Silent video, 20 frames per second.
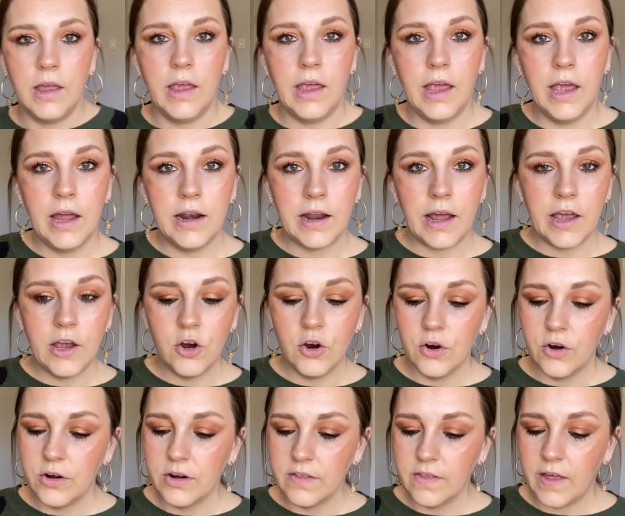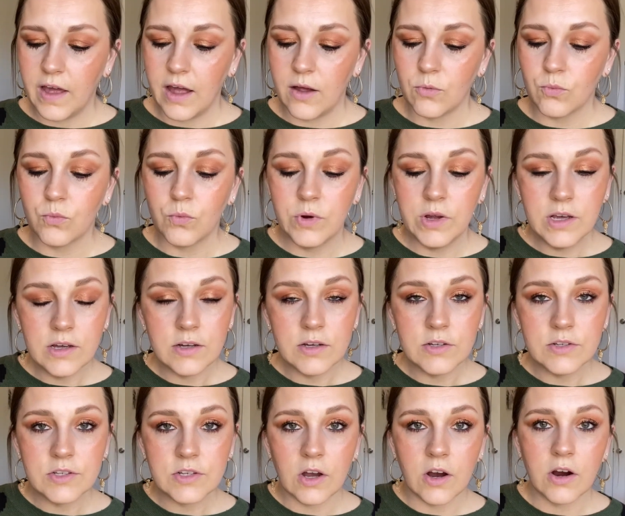And I heard that
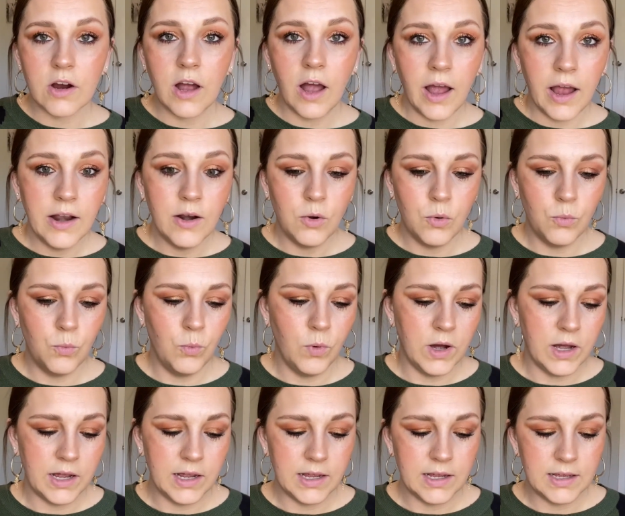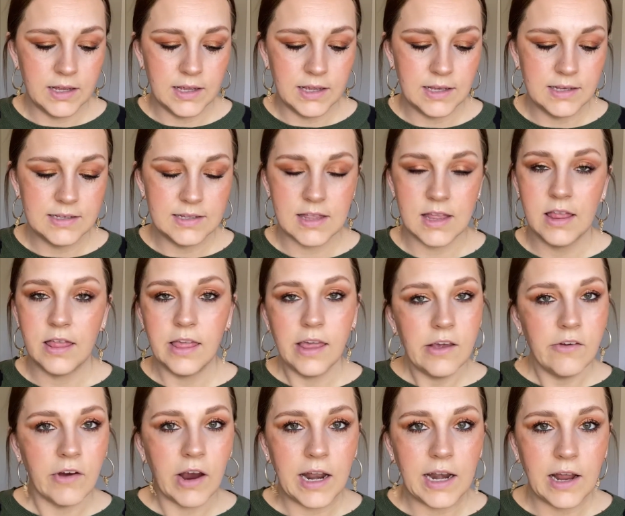reels are kind of what is the
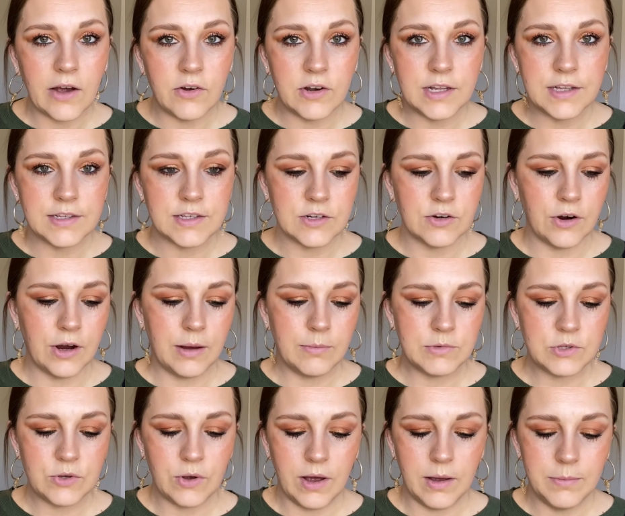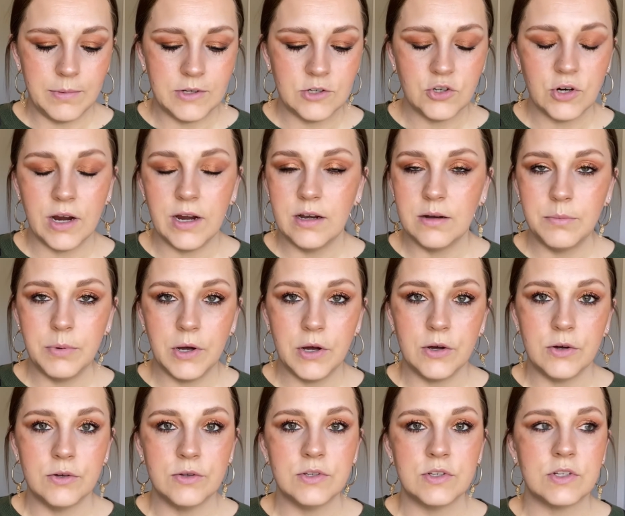thing right now on Instagram. So I've been trying to
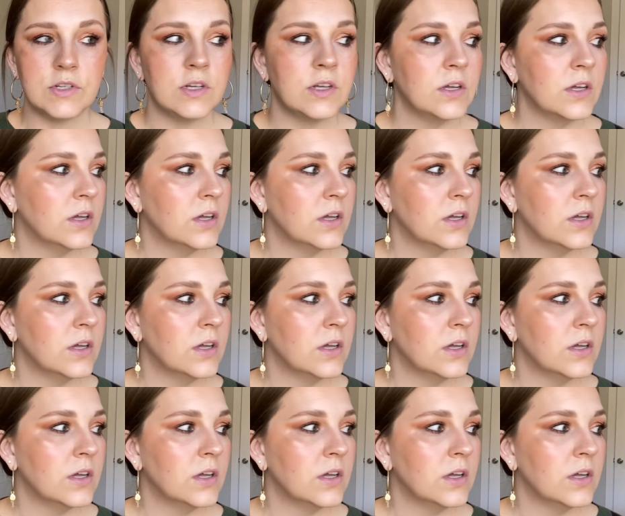post